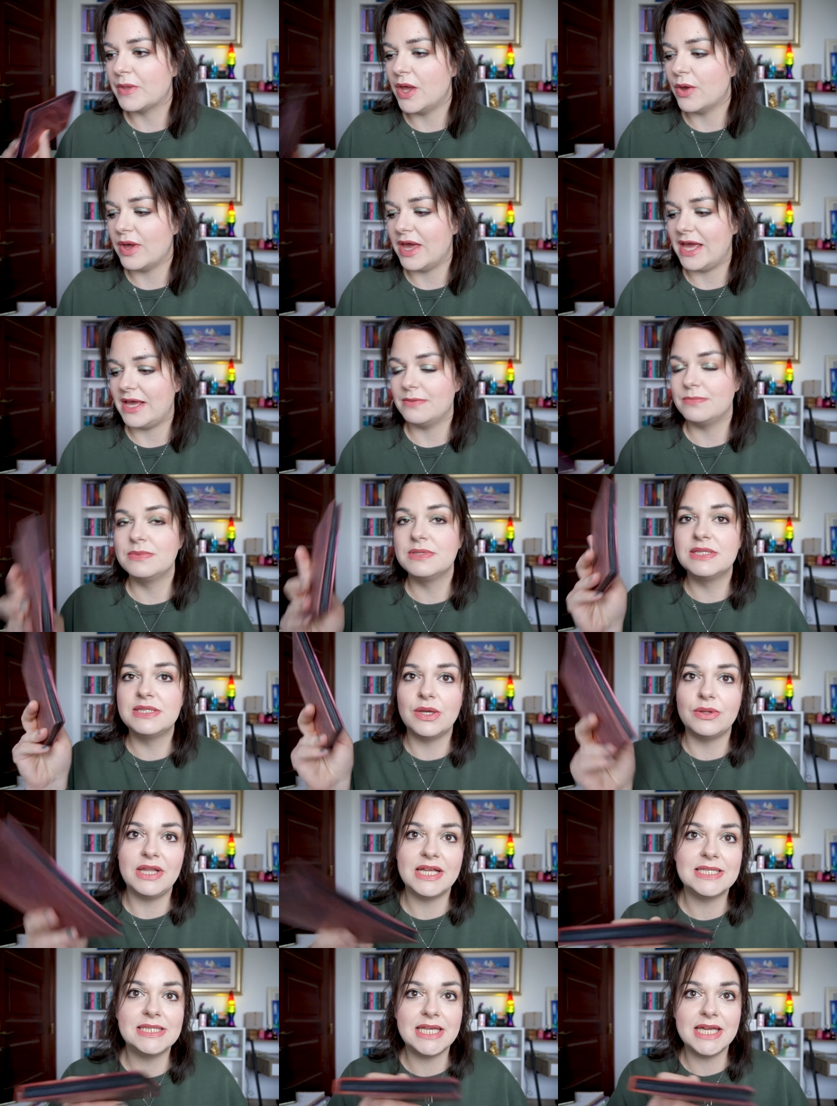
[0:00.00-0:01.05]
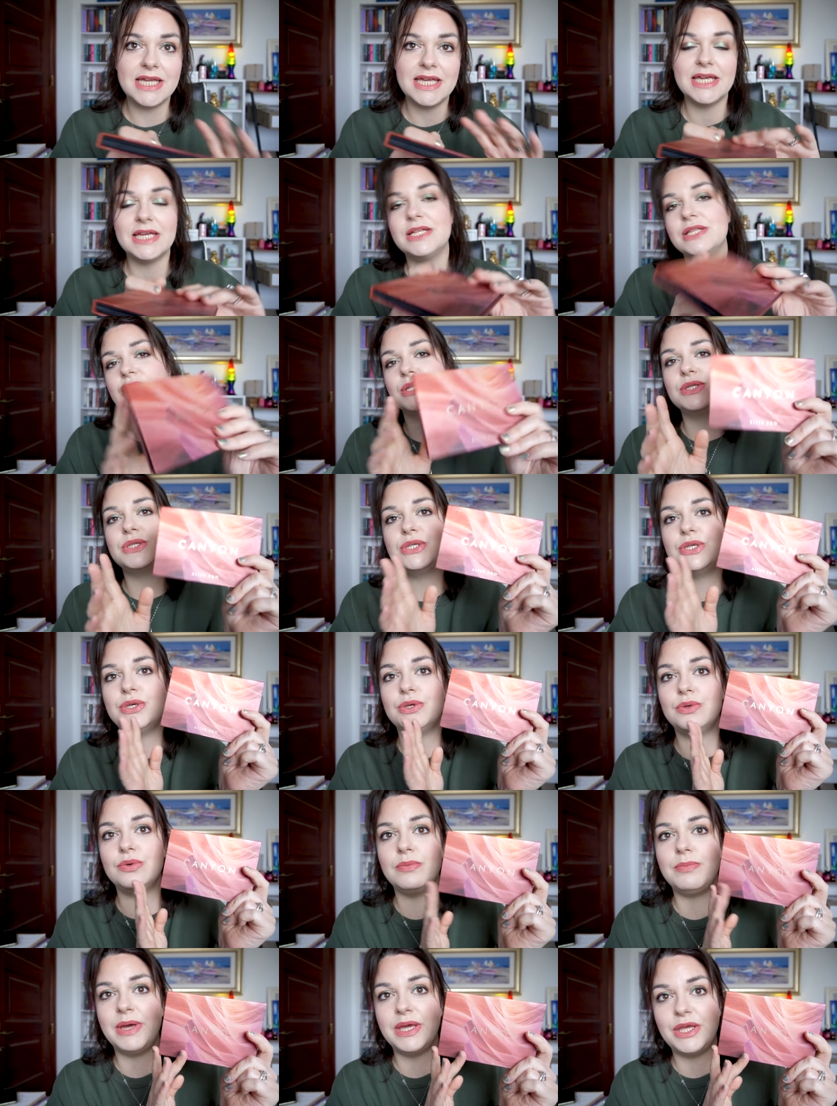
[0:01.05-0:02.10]
Okay, so let's get
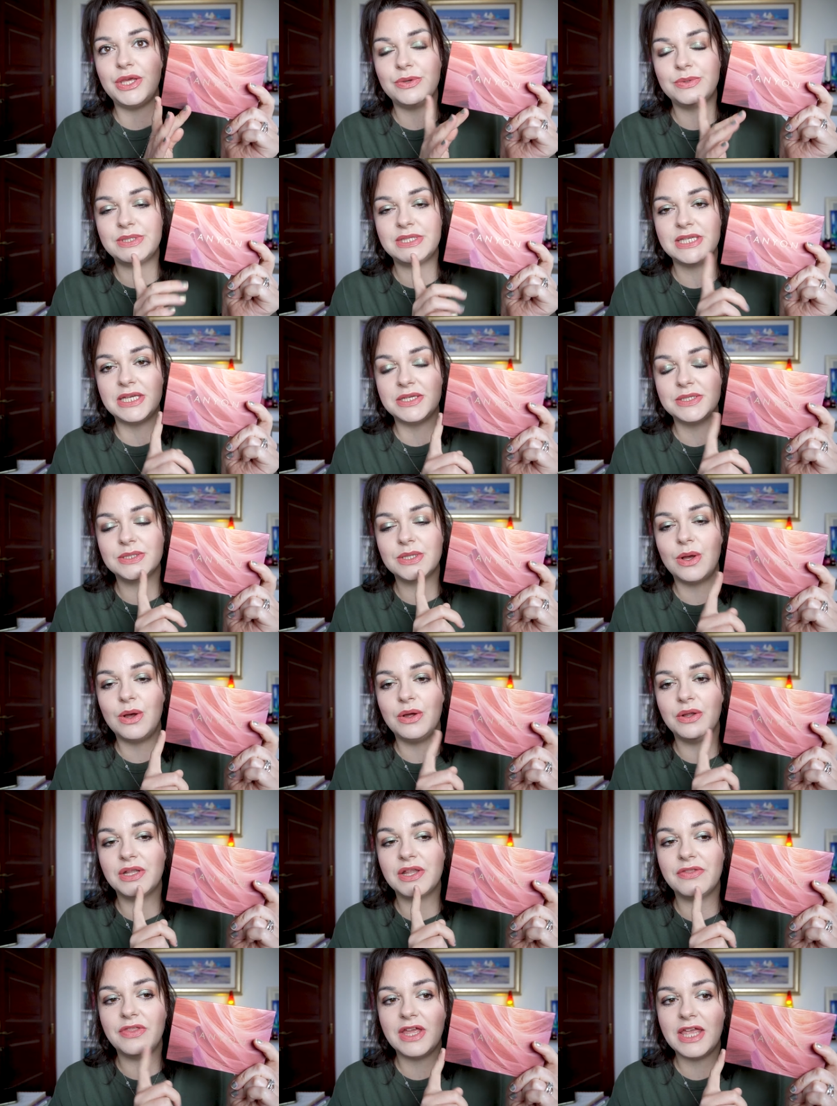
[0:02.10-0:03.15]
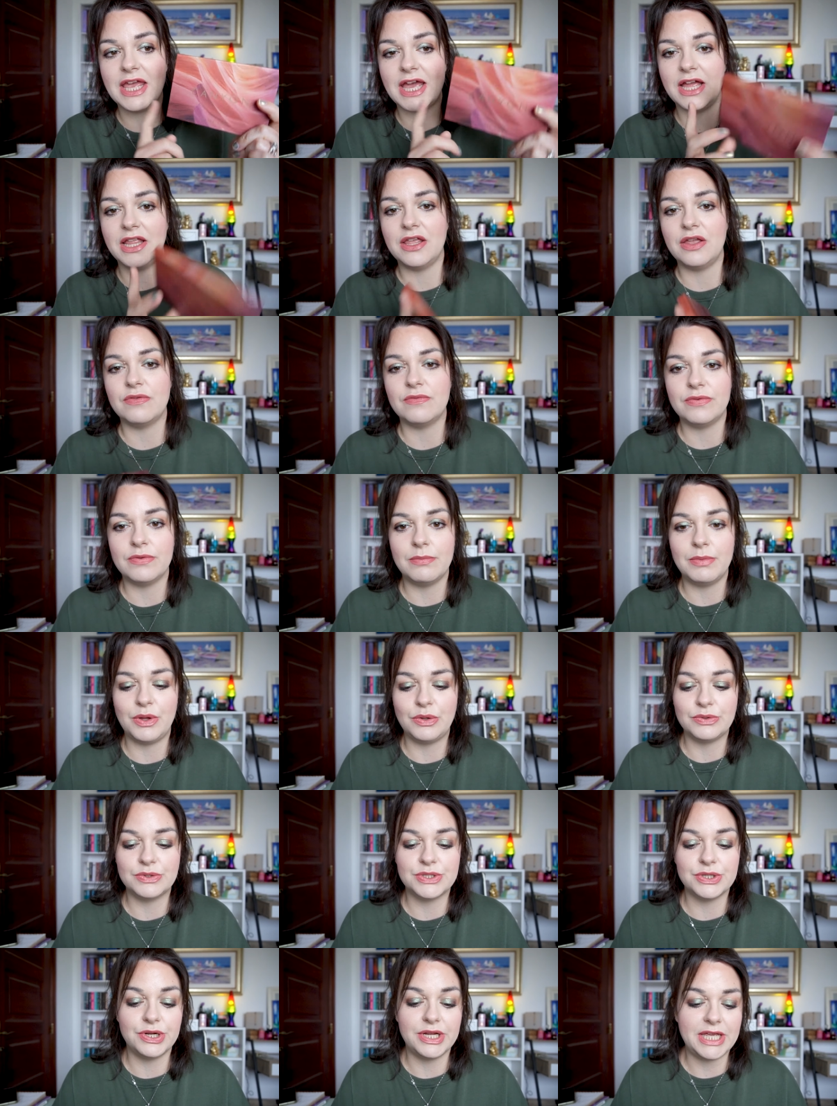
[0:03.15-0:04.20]
into my uses on the Canyon from
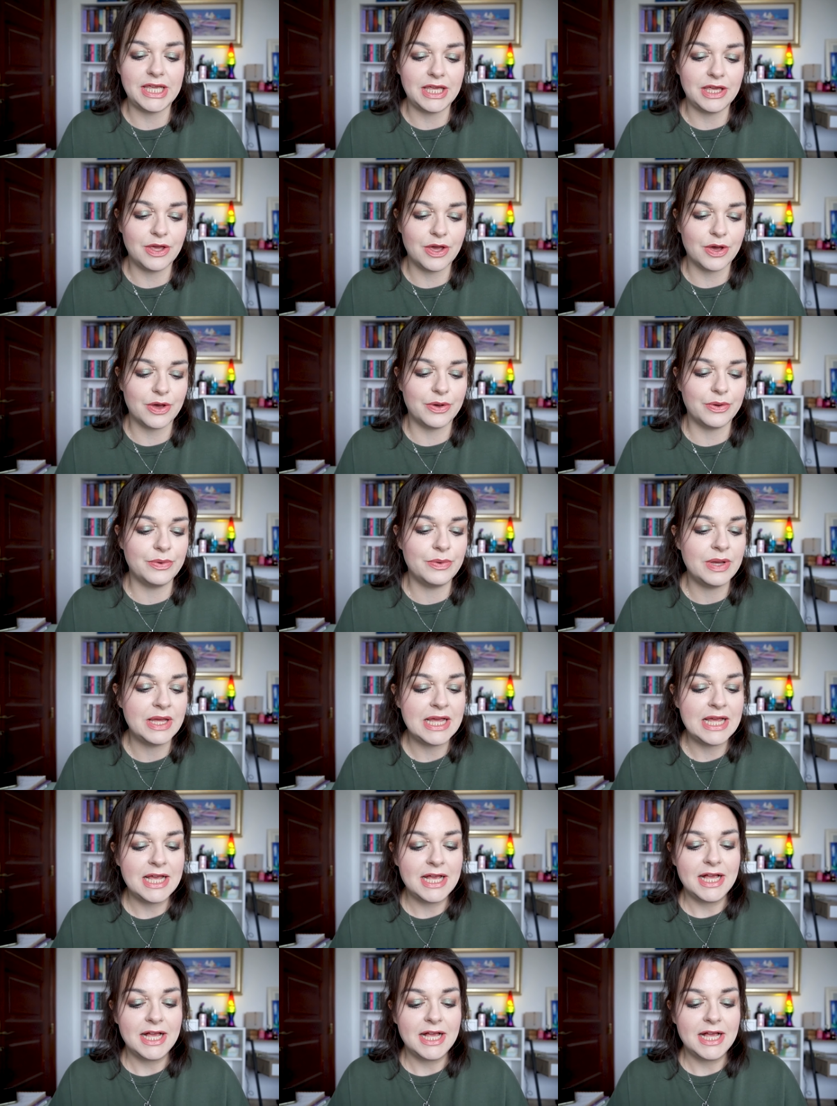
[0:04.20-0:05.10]
Alter Ego.